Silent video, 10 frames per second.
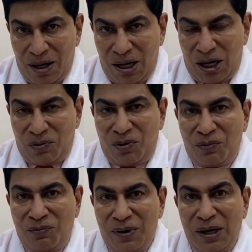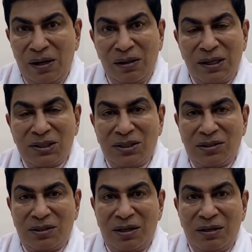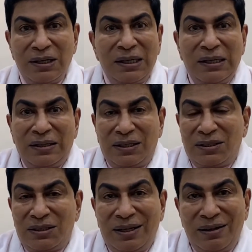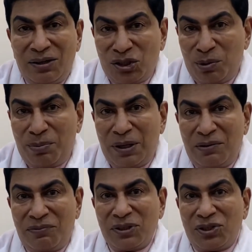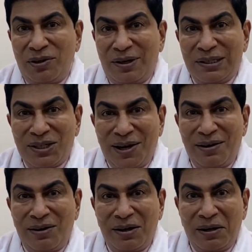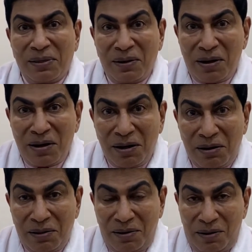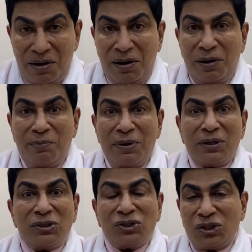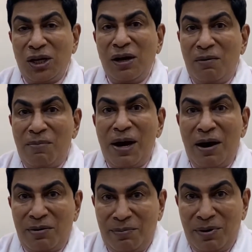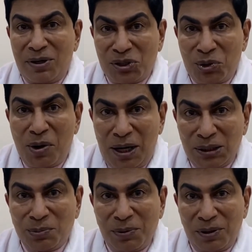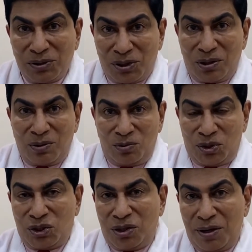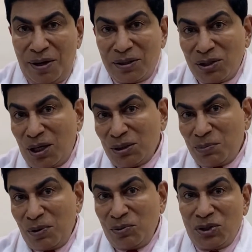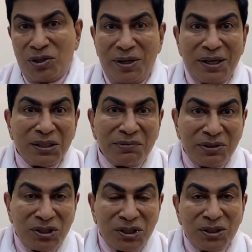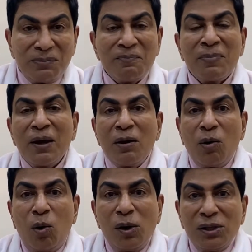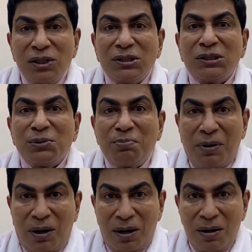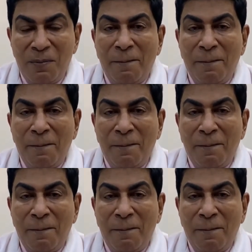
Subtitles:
If you feel there's degrees of burn, first degree, second degree, third degree burns may have to be rushed to a hospital, which is the nearest hospital, which is the nearest physician. All this is part